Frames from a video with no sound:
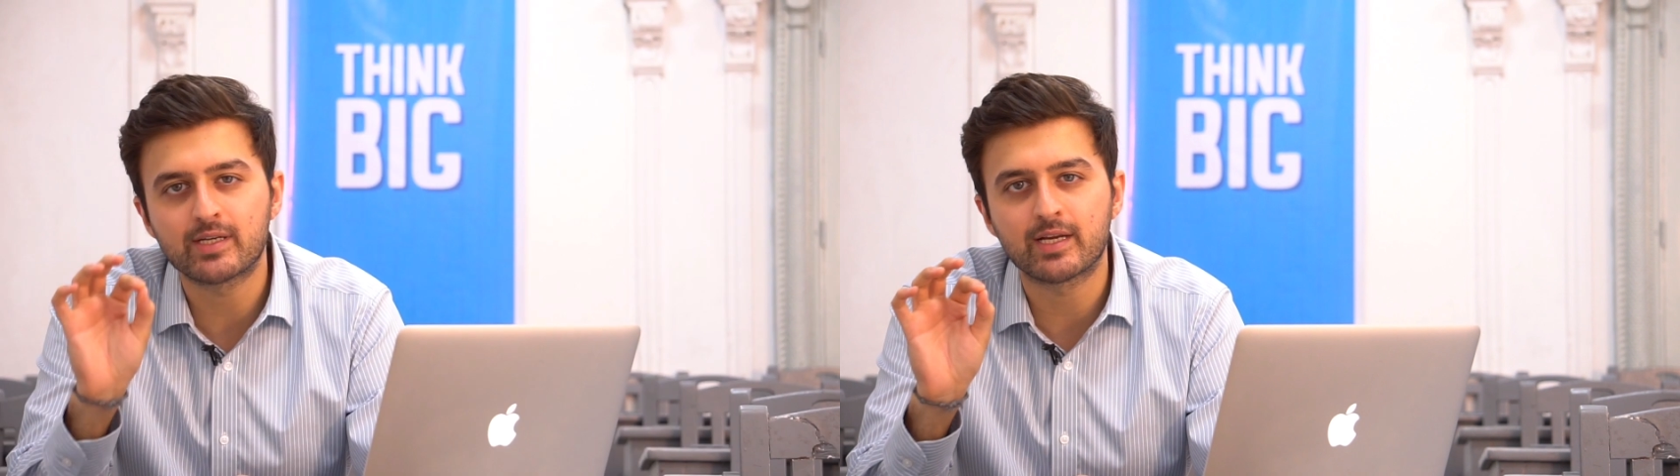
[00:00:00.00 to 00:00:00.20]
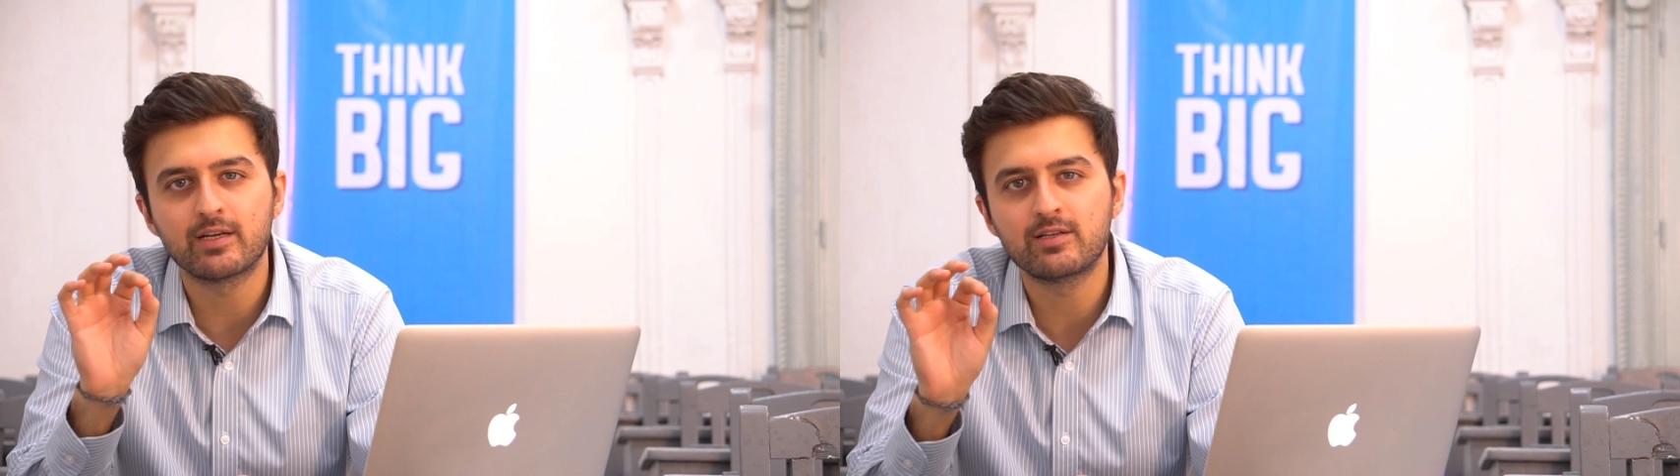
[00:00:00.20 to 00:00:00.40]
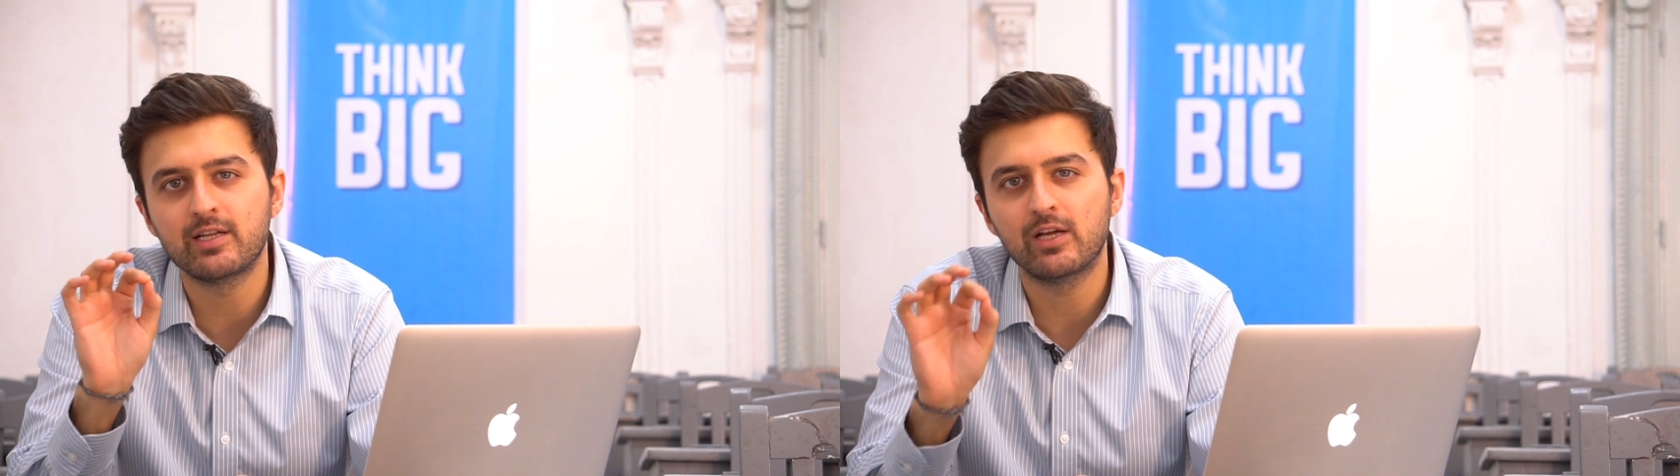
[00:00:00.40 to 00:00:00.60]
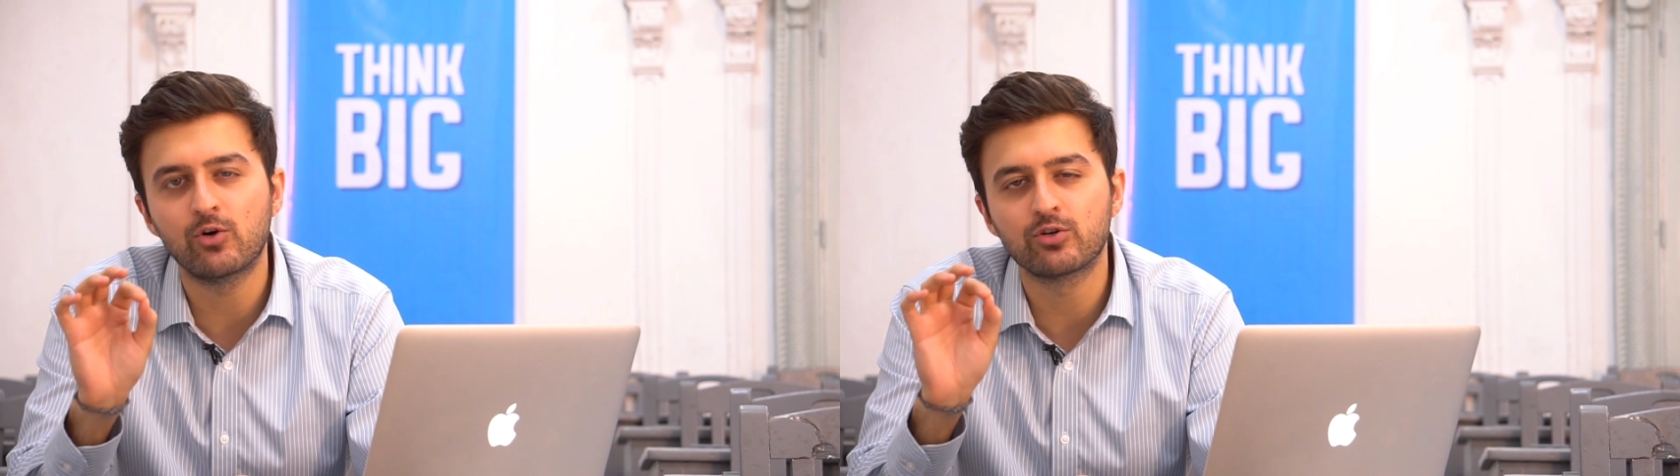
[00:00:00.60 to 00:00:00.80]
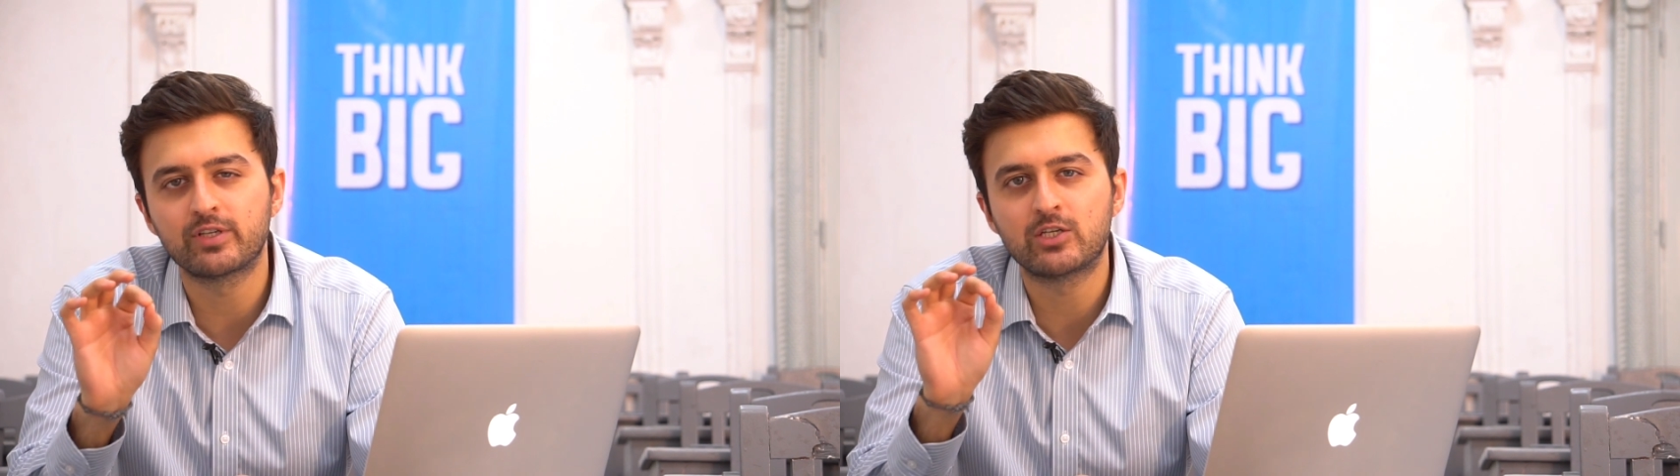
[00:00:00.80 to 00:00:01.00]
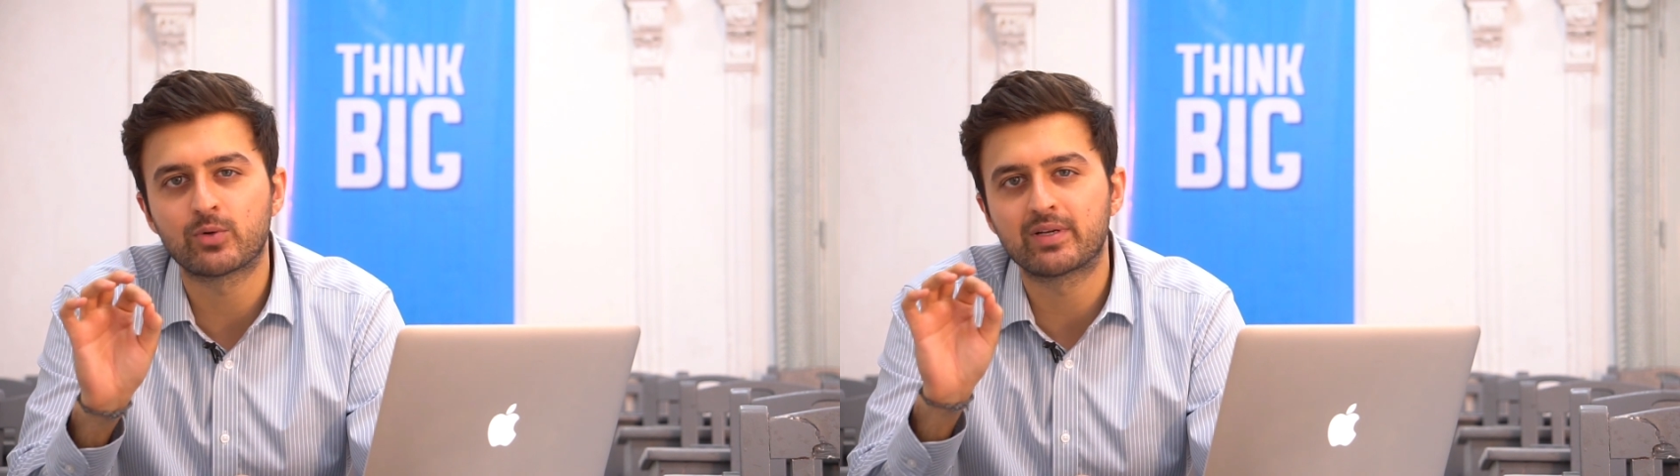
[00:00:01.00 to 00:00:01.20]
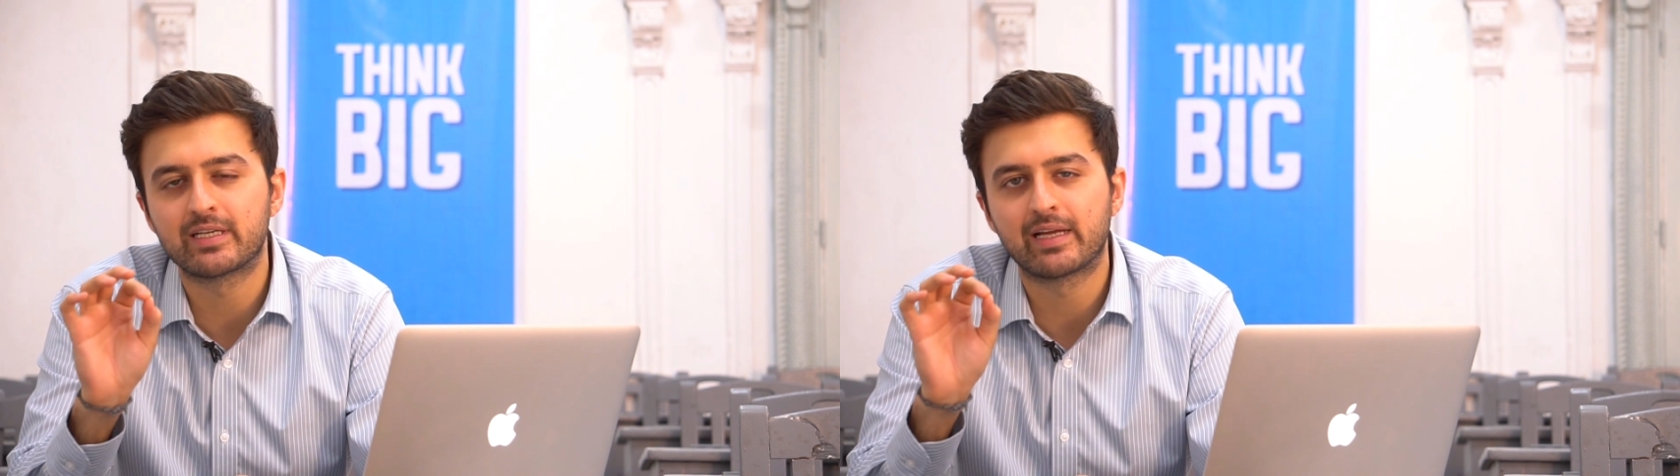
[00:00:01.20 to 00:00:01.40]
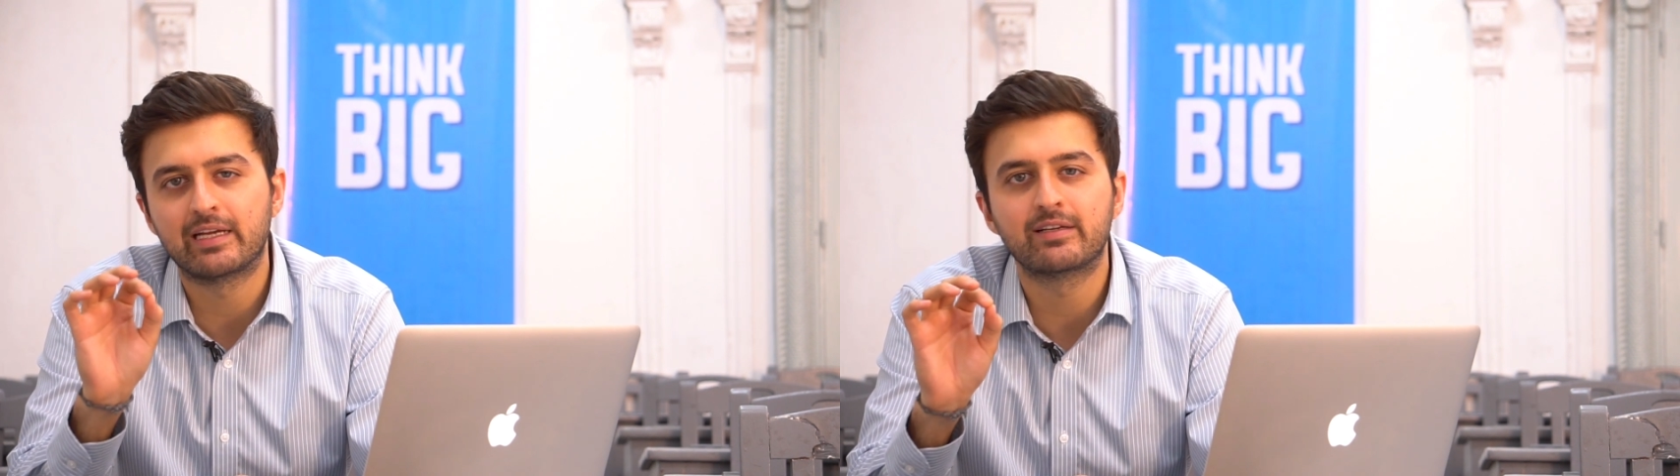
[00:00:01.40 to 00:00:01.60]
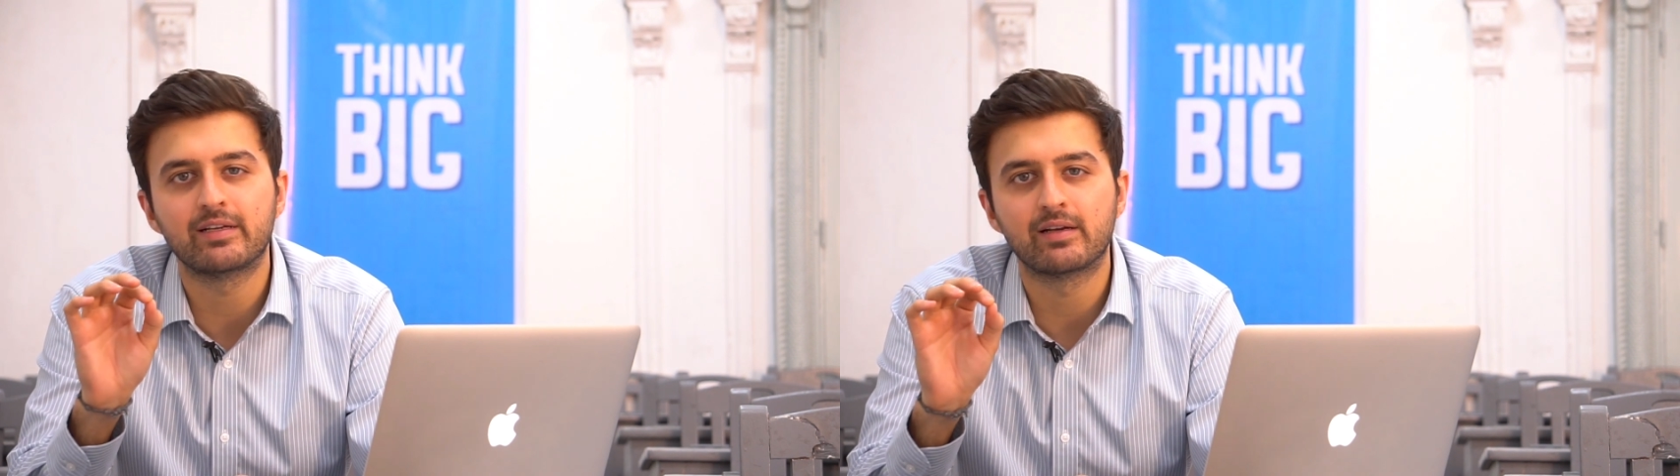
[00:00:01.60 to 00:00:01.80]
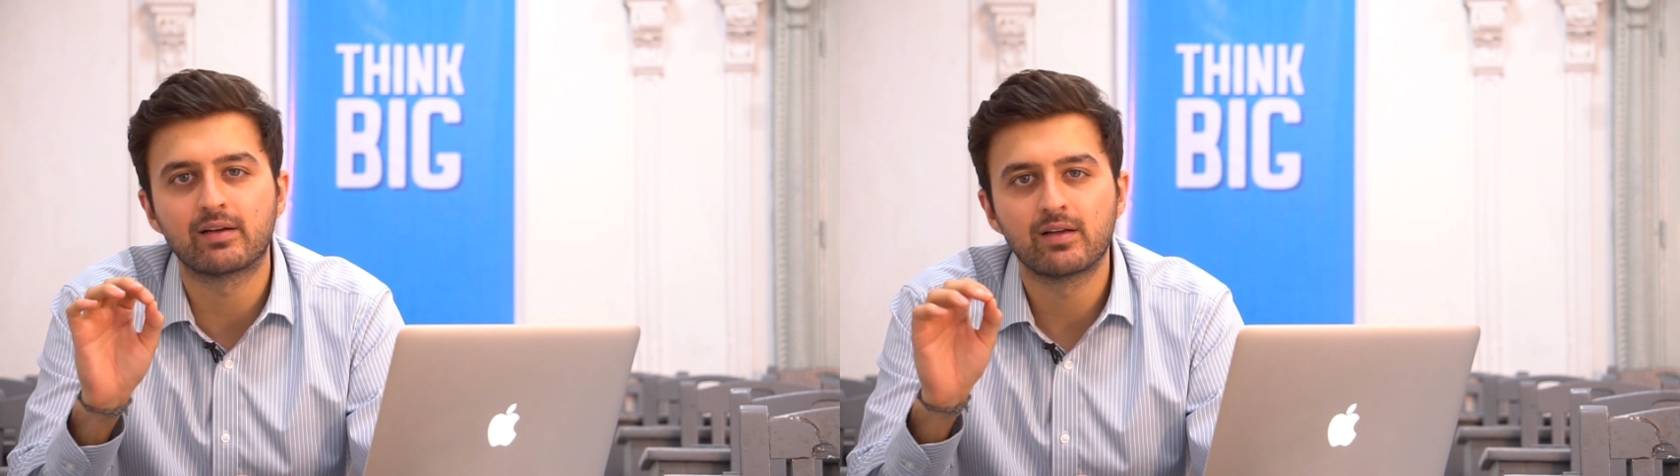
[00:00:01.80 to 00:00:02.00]
attend TOT
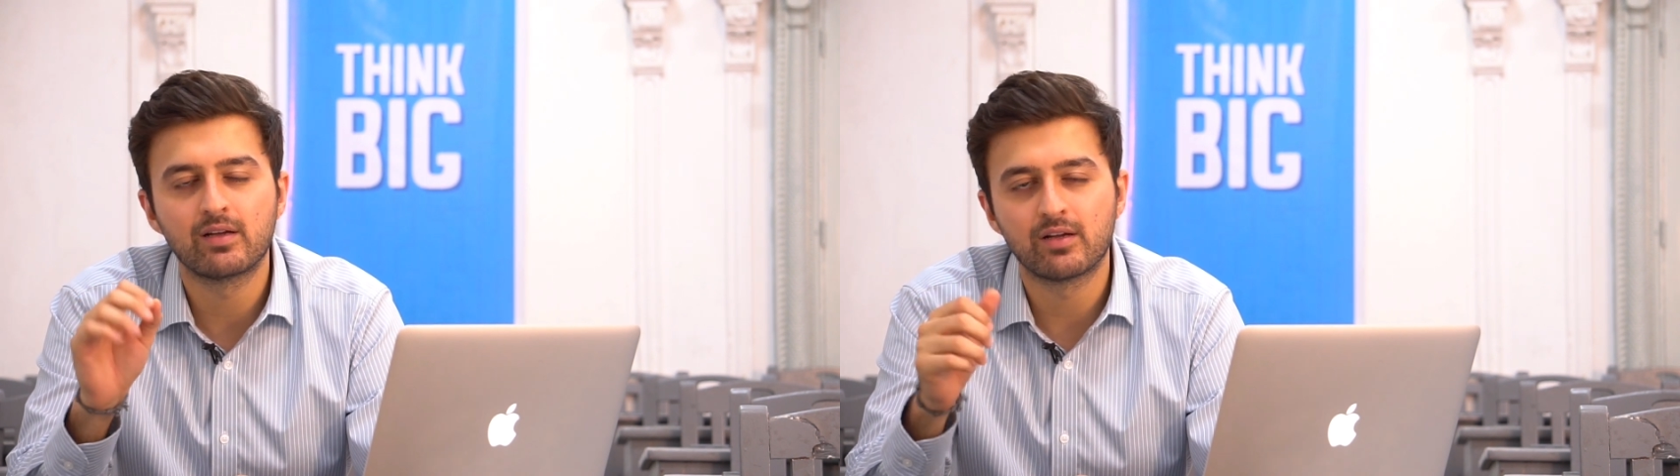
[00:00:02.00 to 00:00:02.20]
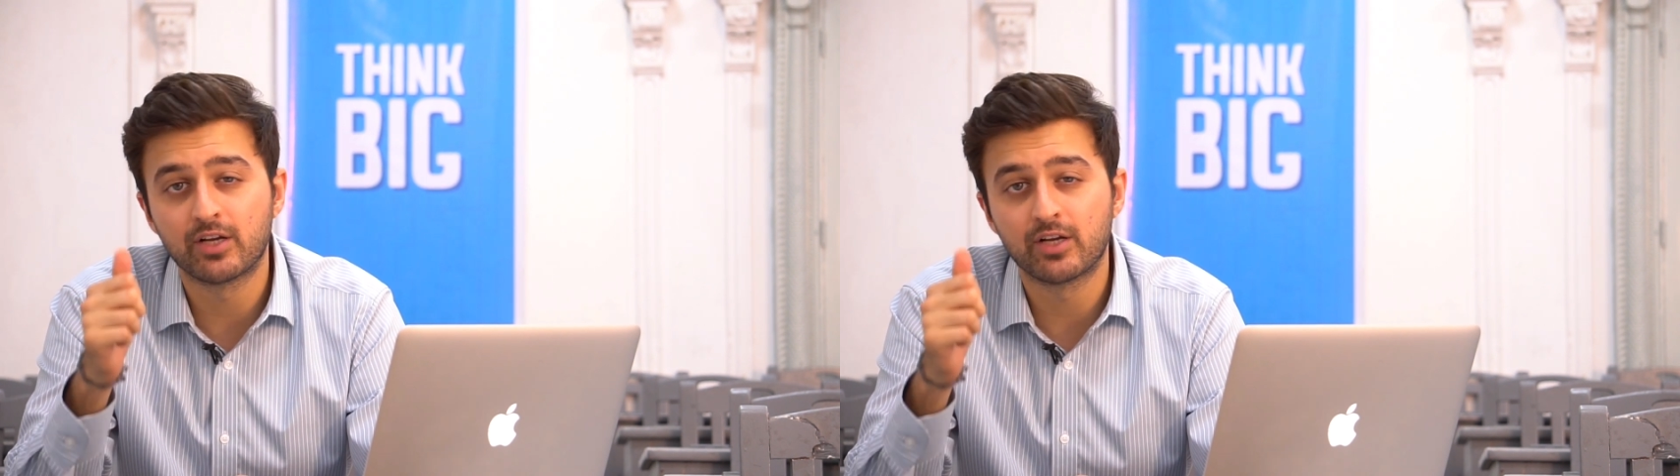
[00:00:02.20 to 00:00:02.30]
2019.